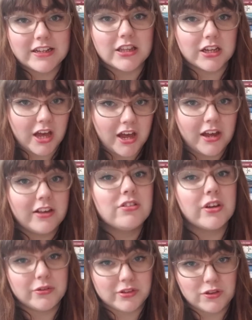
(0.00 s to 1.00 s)
the curse
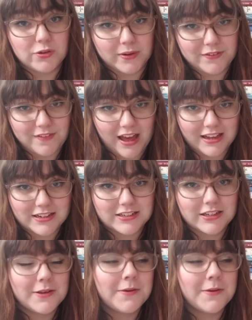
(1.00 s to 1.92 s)
goes into effect.